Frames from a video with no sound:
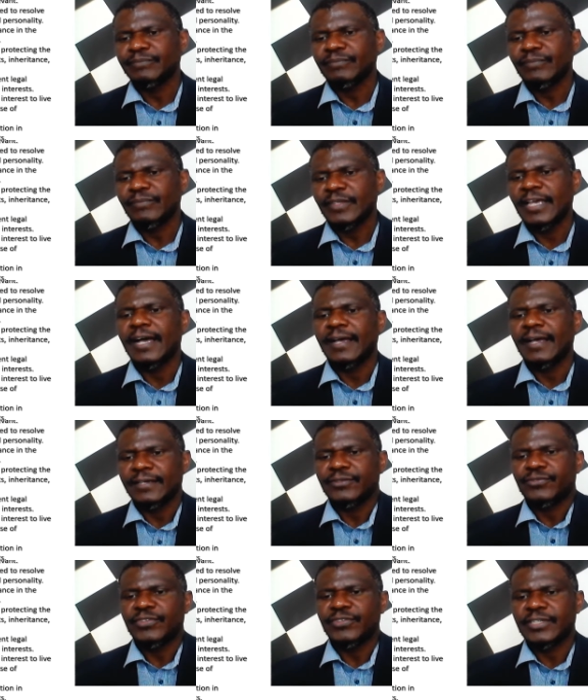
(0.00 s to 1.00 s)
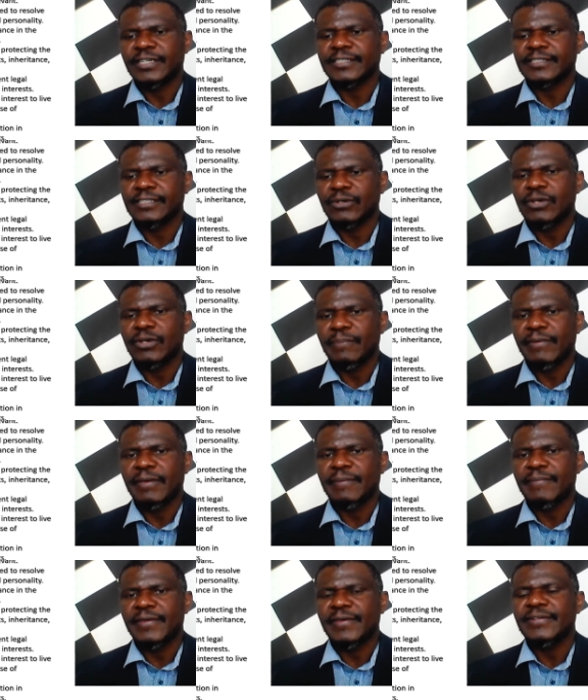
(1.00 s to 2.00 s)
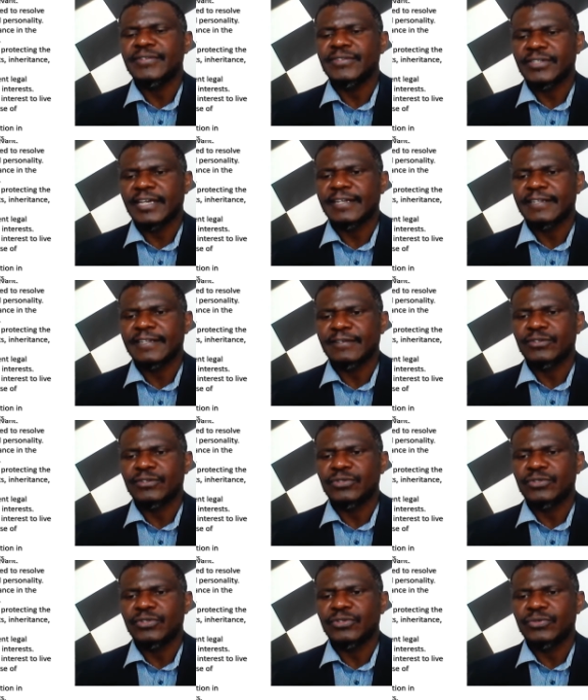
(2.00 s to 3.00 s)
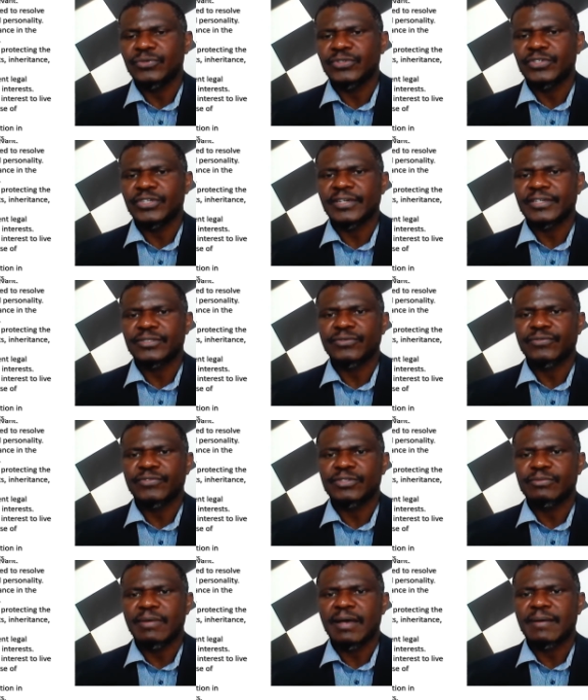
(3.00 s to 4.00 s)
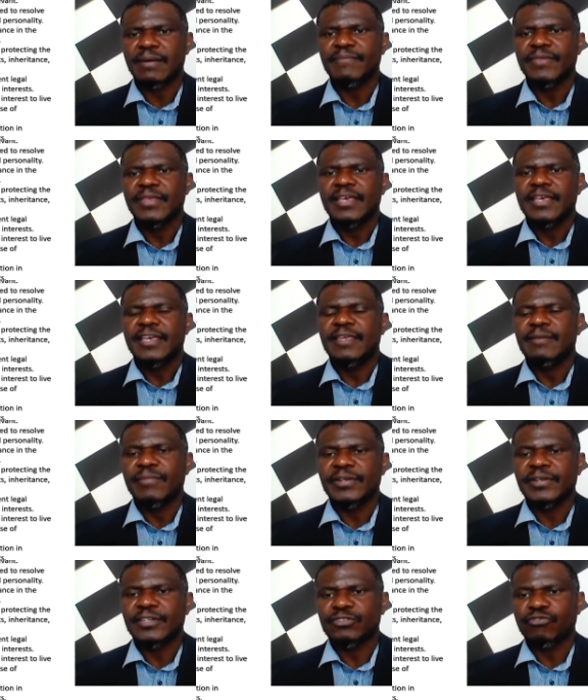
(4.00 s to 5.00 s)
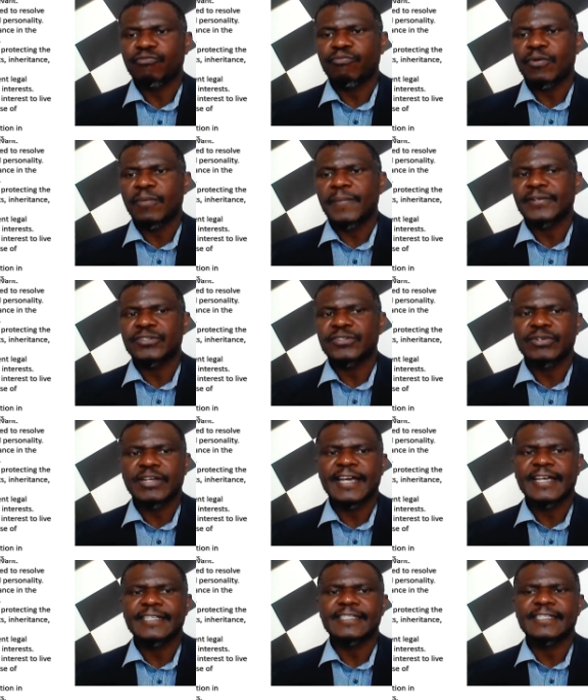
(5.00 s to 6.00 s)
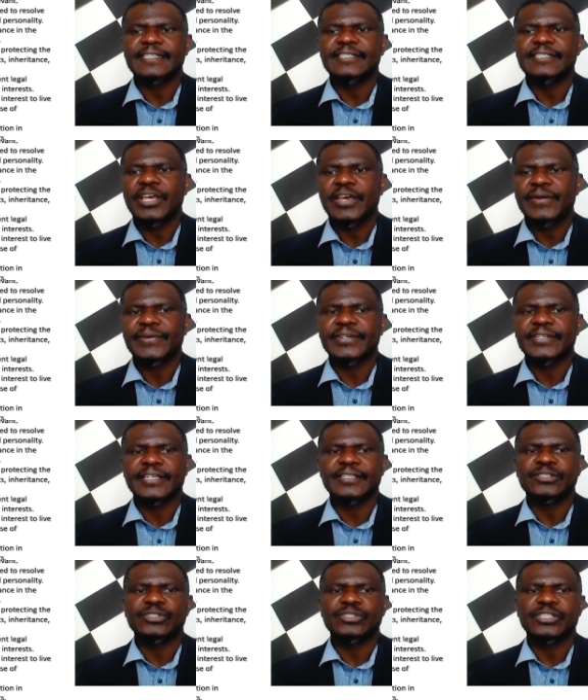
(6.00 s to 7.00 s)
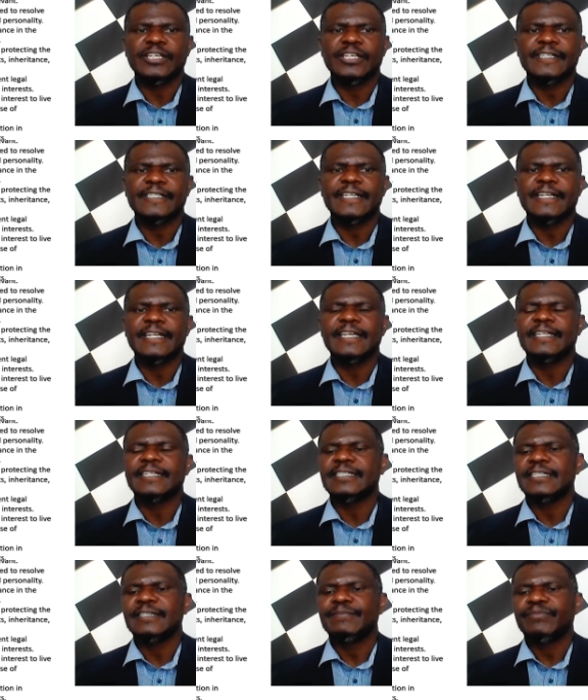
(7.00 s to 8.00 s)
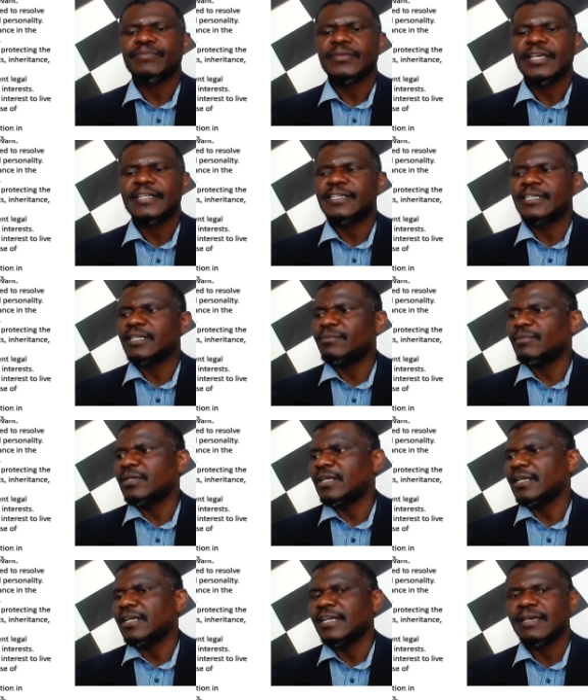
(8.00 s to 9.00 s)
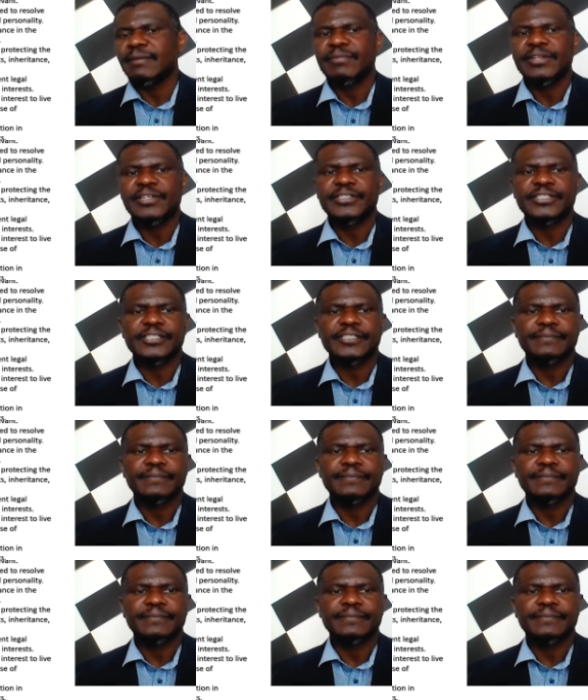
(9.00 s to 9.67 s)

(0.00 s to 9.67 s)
a baby inside the uterus of its mom, in matters of property rights, inheritance, delict, and criminal liability.